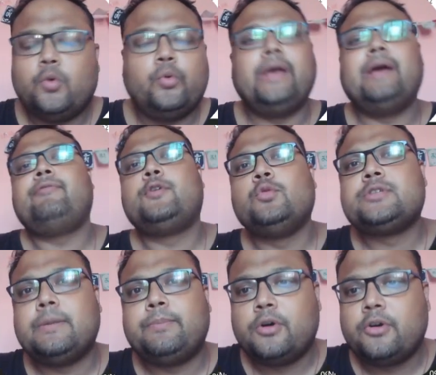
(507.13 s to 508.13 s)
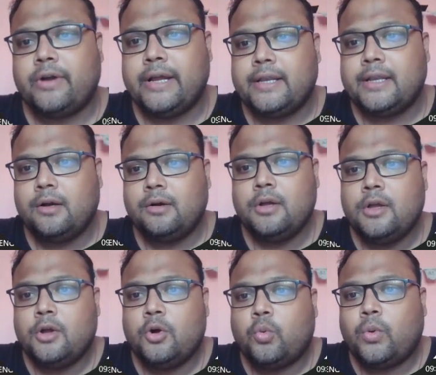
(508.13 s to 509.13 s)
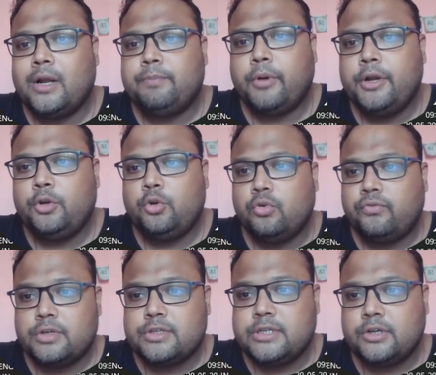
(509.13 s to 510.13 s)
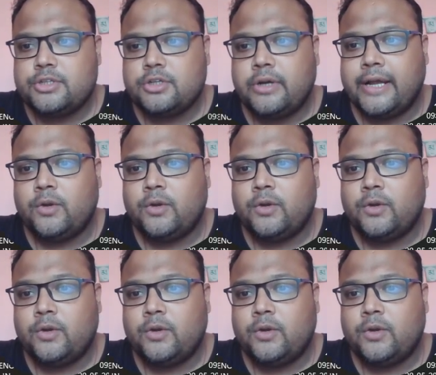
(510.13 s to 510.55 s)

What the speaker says: we have two support right now, 1.2400